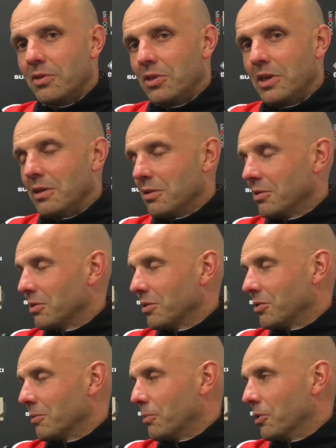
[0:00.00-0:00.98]
the
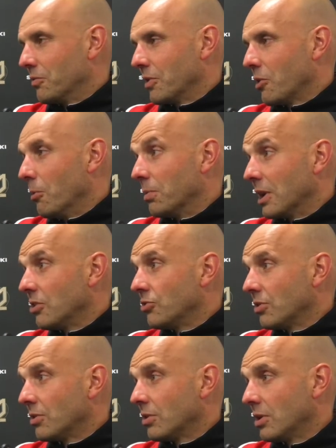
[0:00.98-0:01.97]
the perfect
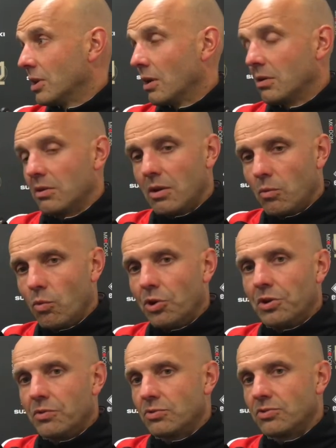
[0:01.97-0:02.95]
combination? You know, a,
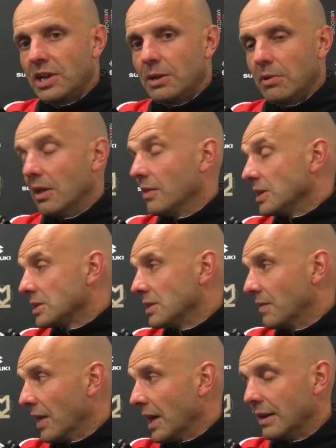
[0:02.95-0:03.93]
wonderful stadium like this,
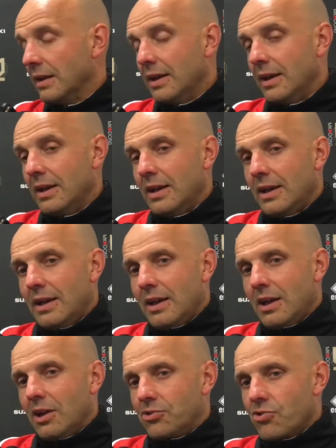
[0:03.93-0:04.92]
and then
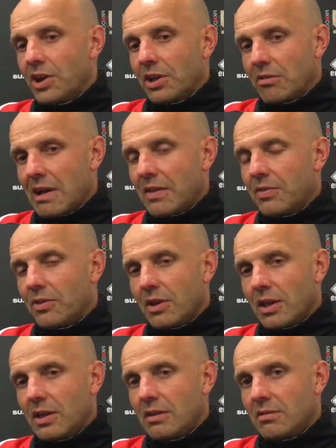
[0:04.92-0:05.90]
a training ground
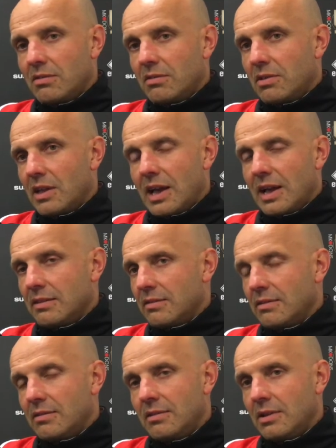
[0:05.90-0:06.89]
that is that
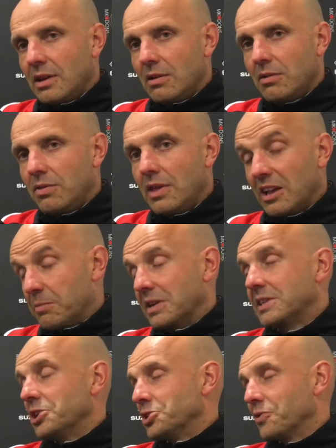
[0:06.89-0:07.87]
has you know the
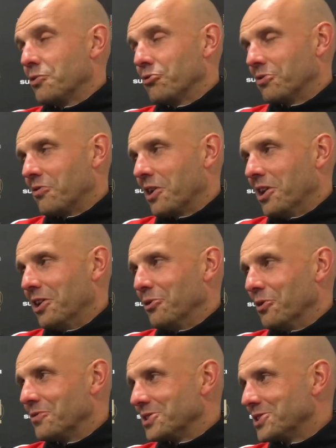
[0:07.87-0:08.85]
expectations, of course, are very high
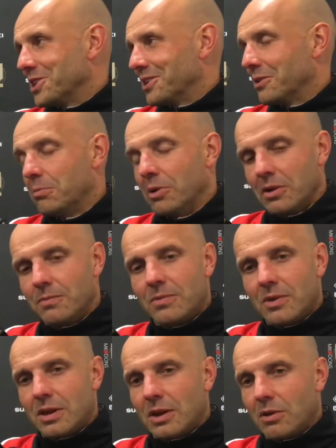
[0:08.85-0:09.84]
all of a sudden. But
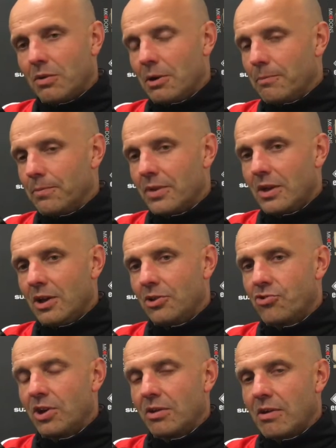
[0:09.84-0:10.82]
you know, um, a
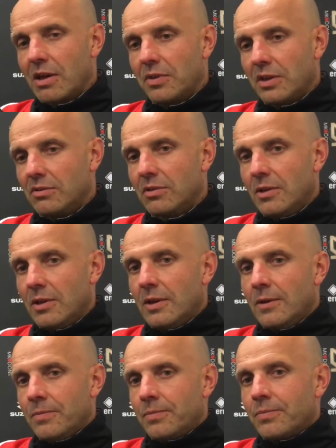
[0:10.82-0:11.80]
training ground that is
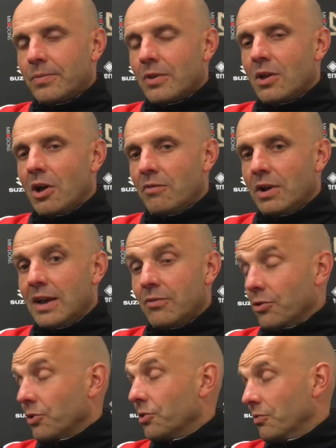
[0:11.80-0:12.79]
of a
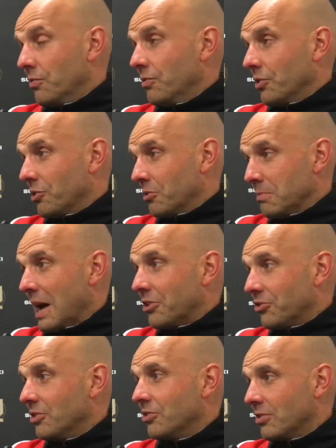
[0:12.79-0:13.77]
level that could that could
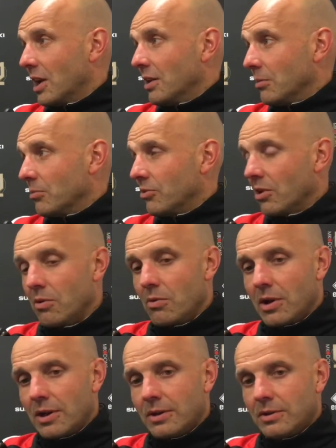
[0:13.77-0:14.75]
match this stadium. So,
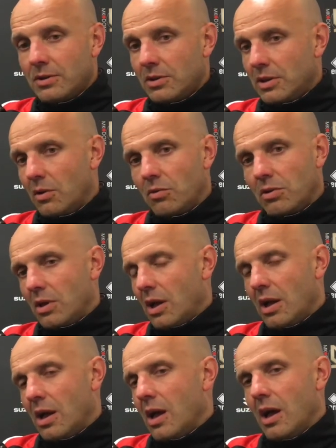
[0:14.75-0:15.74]
uh, yeah,
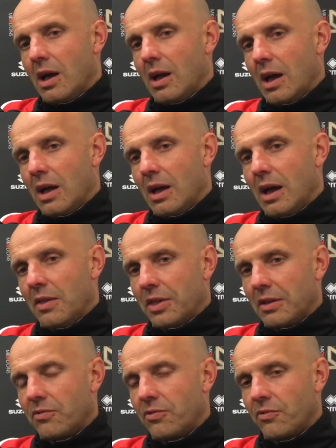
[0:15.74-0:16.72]
I
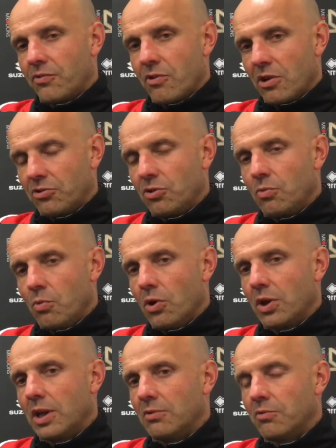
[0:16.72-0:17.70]
think for us who
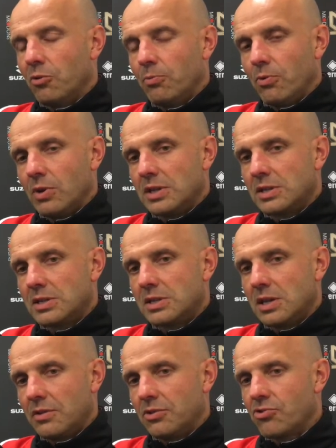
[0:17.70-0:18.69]
work in football, it's
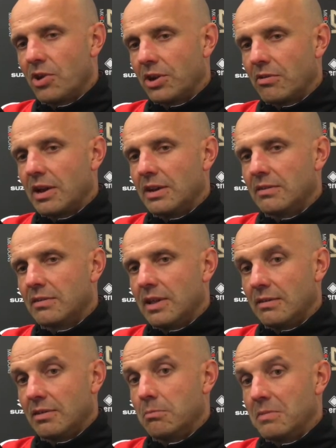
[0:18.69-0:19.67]
uh, the training ground is
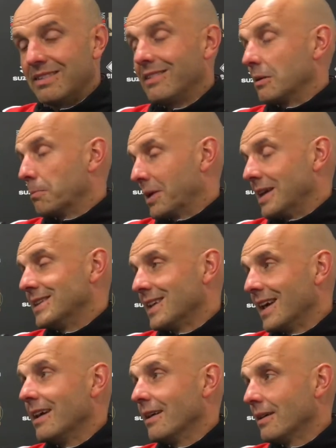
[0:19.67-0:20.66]
is the missing piece
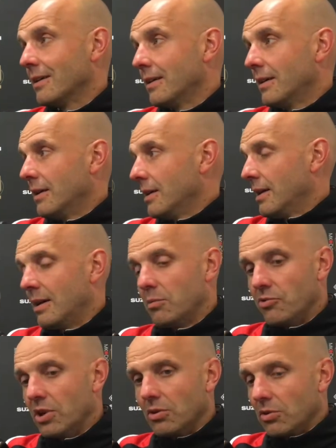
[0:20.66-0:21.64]
here, and
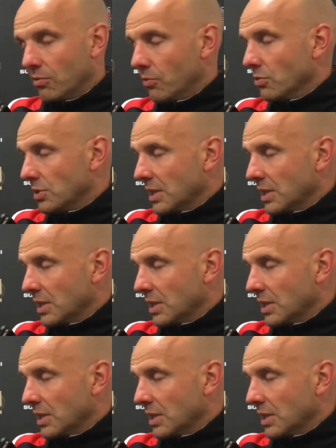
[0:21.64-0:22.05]
we're really looking forward